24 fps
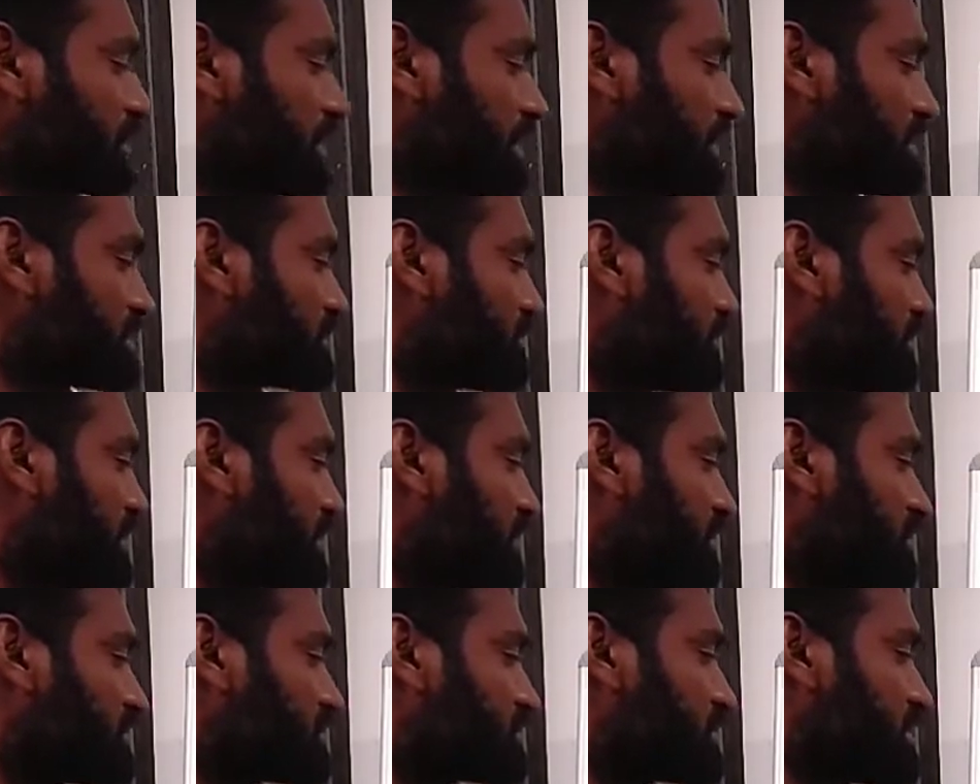calcium
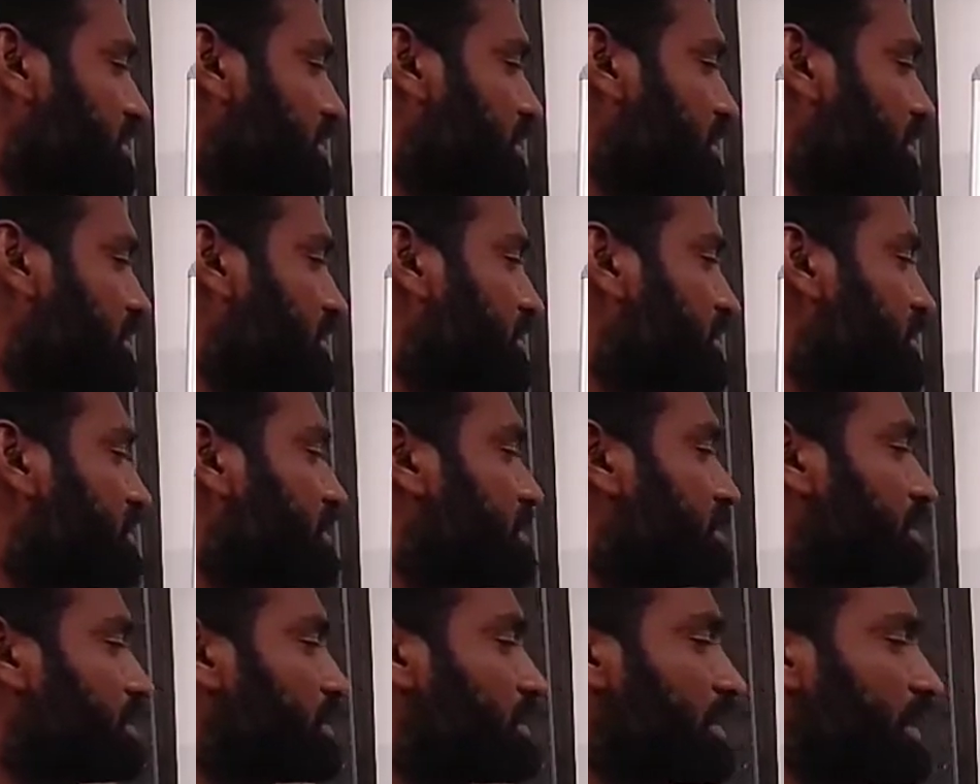hydroxide,
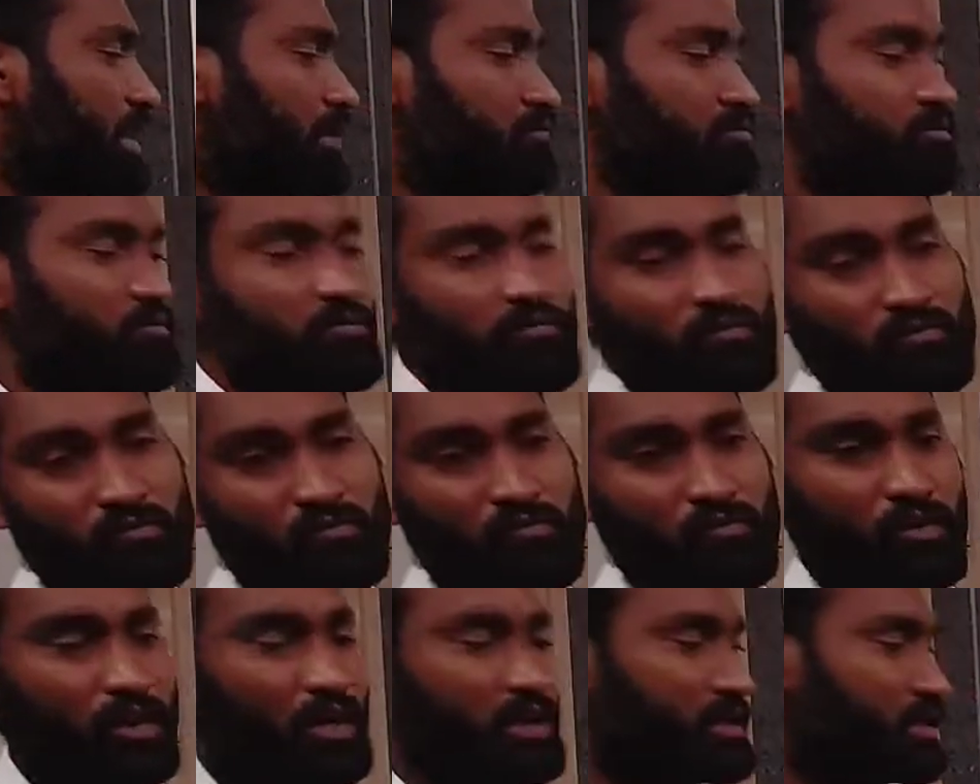lime
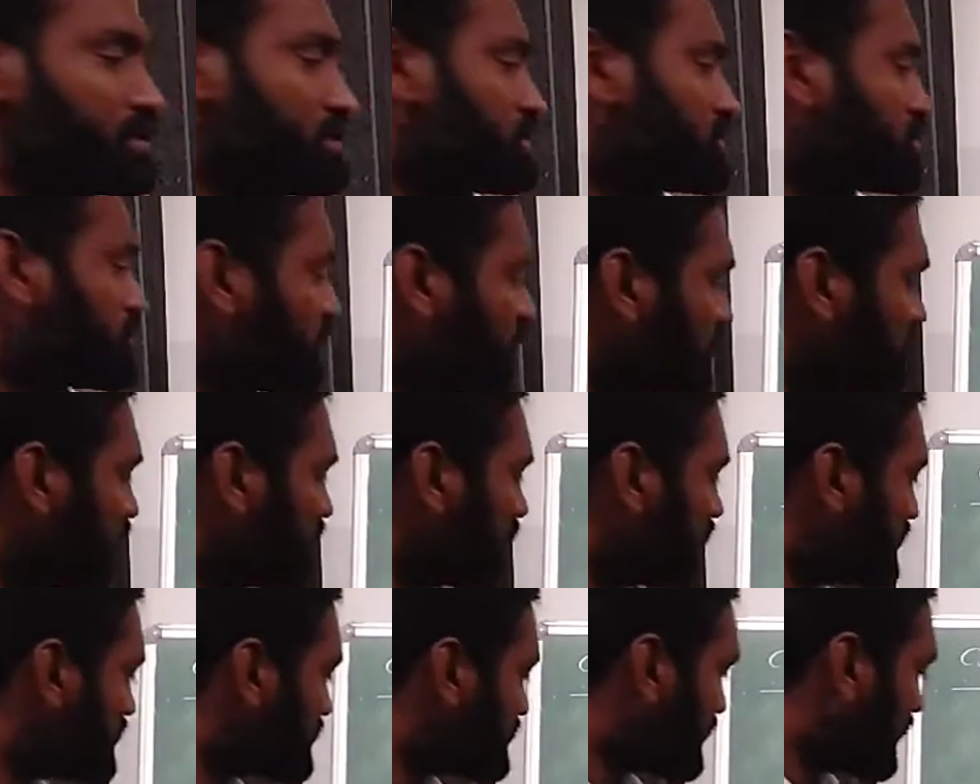water.
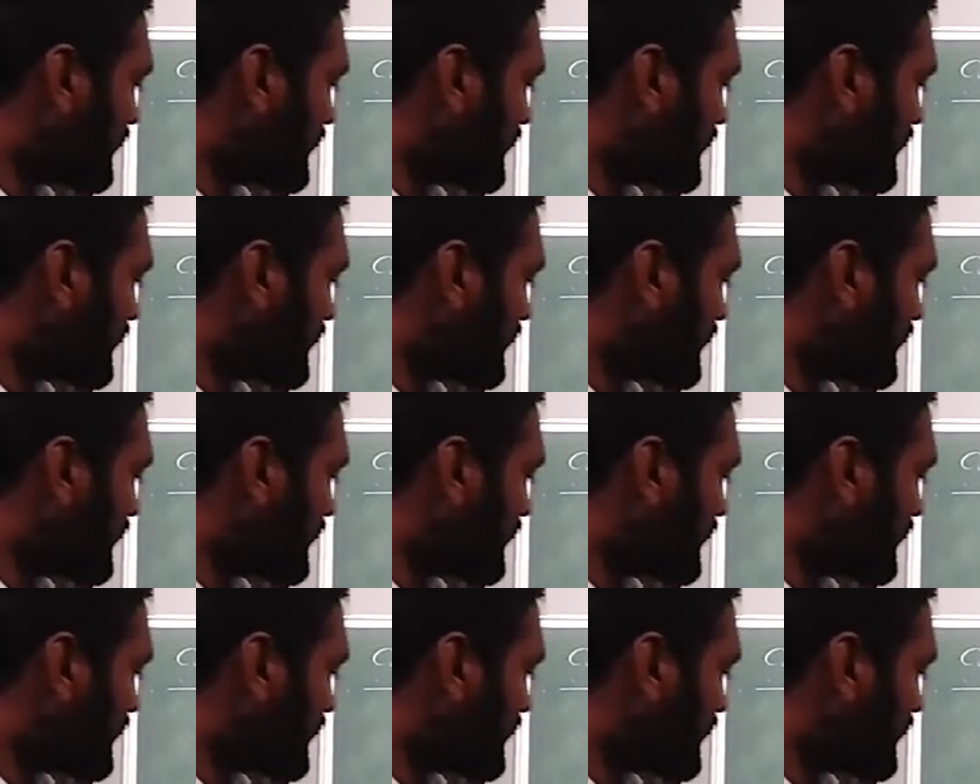So this